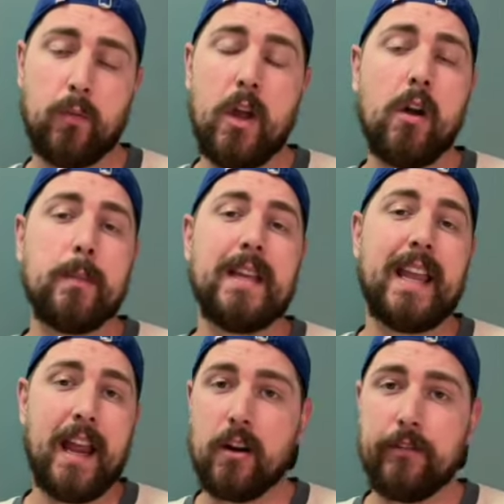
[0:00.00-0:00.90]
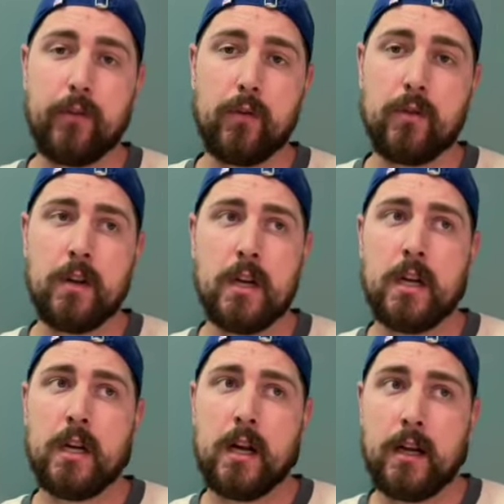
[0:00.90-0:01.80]
We ought to be careful,
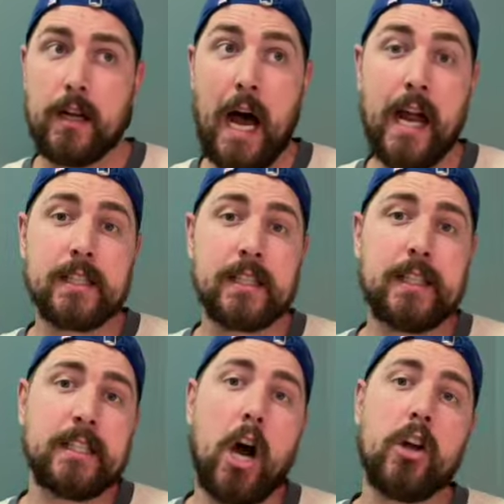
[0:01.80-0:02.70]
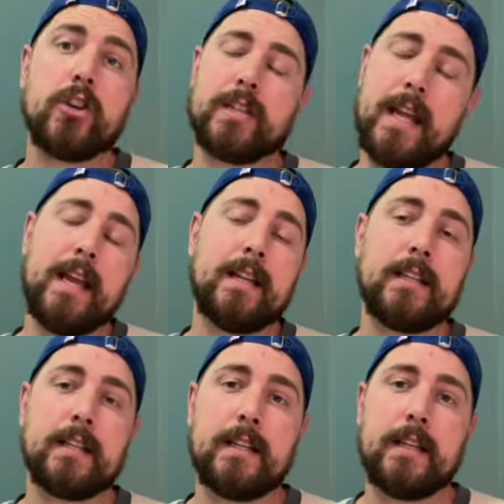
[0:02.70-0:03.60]
honestly, to
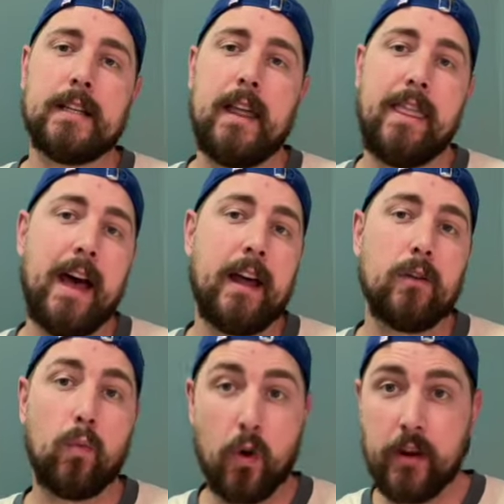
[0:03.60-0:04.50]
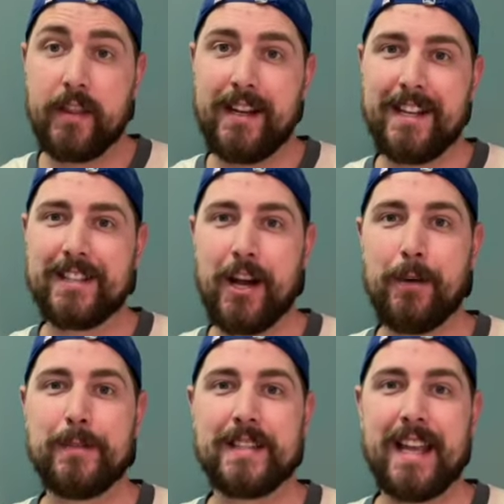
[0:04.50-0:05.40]
understand that worthiness
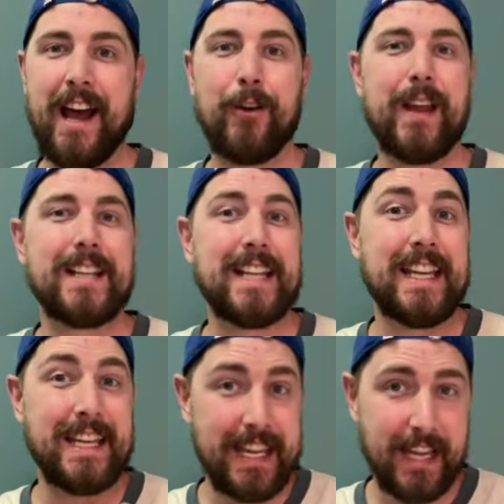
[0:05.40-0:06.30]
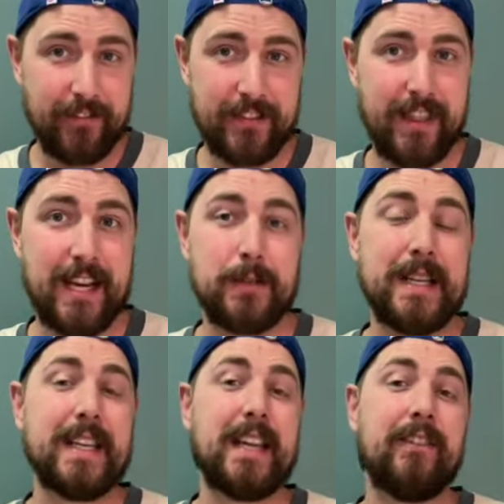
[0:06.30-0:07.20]
comes out as a gift that has
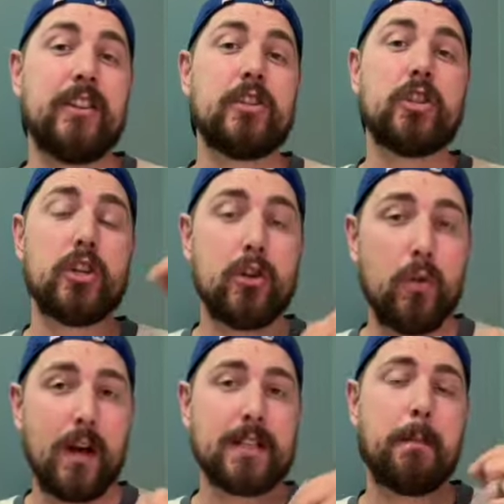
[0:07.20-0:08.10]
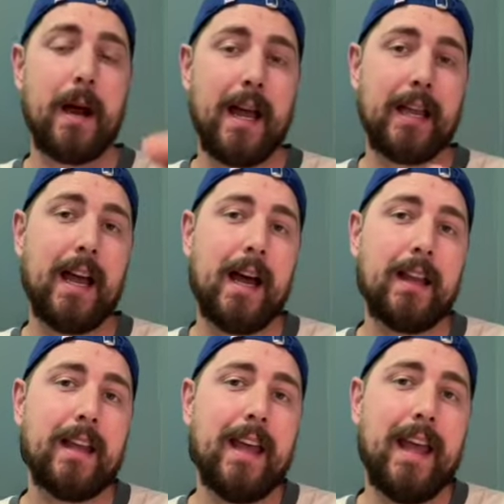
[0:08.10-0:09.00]
been given to us by God,
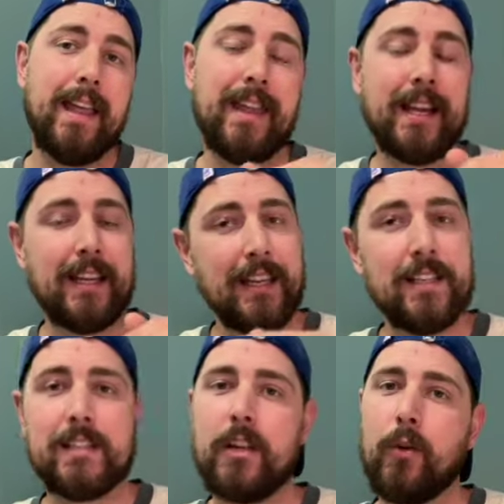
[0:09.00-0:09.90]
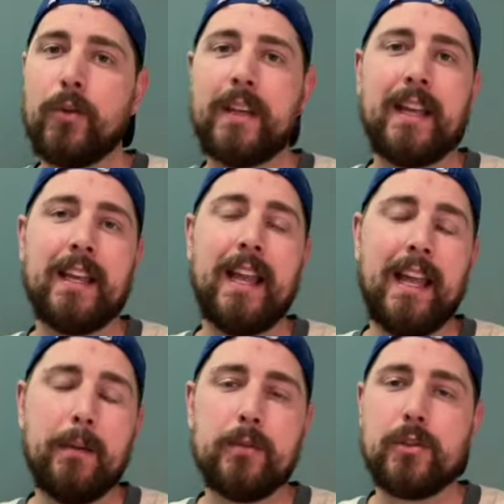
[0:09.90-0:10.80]
and that he is the only king
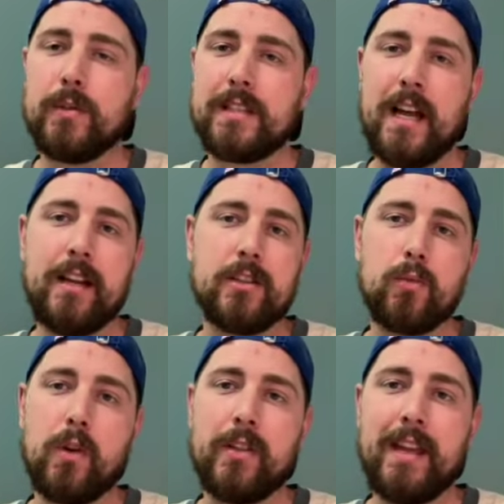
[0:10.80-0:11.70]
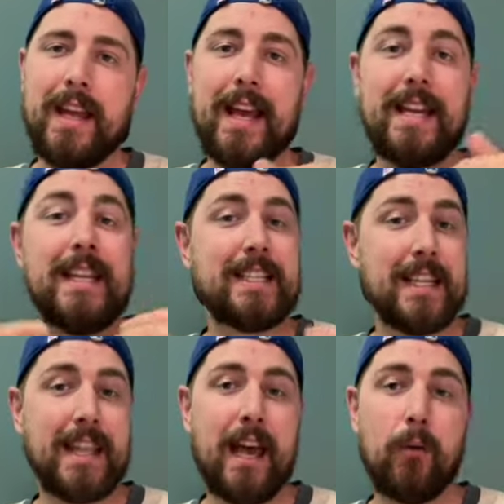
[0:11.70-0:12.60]
able to assign us worth. And he
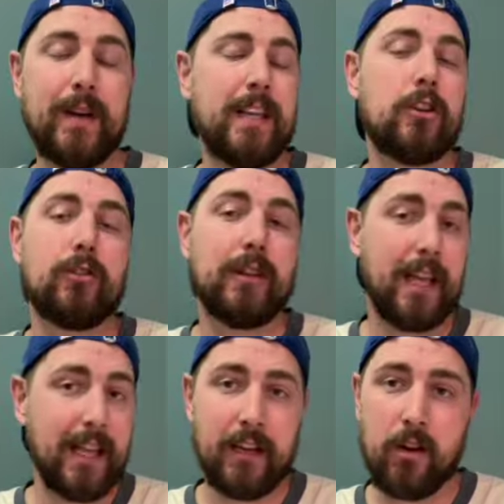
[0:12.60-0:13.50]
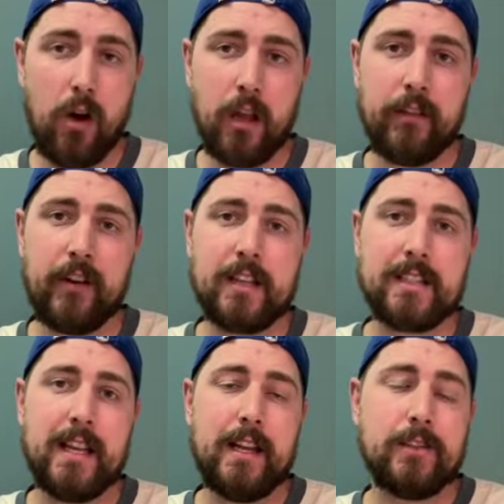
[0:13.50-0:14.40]
did that when he created all of us.
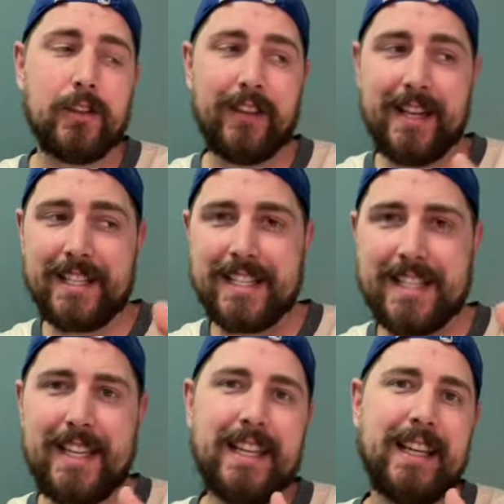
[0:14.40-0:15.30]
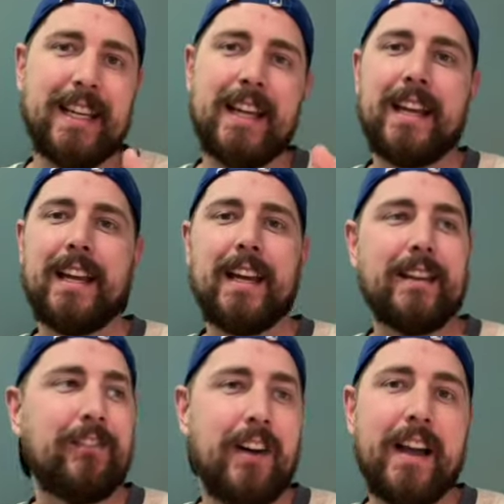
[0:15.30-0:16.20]
So let us seek
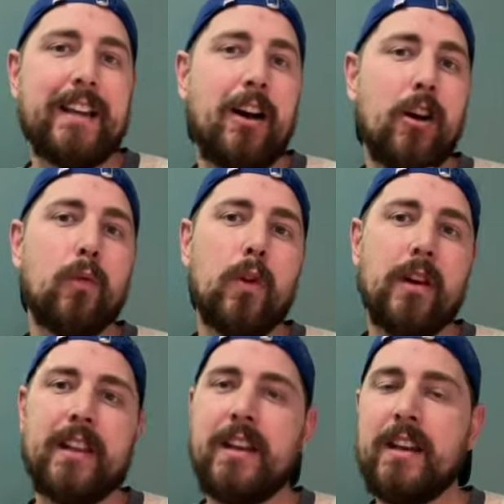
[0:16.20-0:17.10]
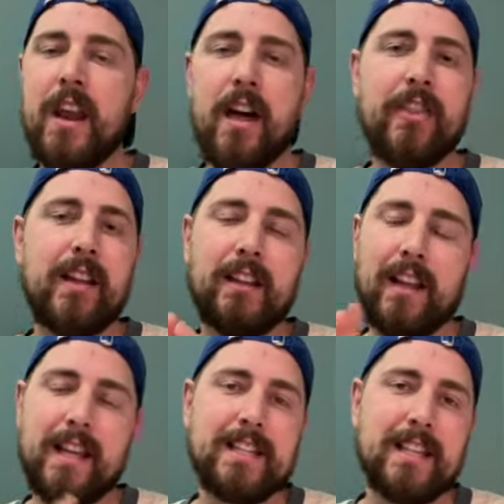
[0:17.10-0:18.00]
and find our worth in nothing
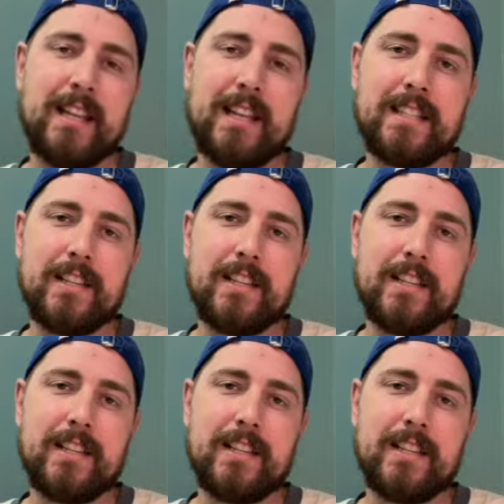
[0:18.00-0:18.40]
less than this.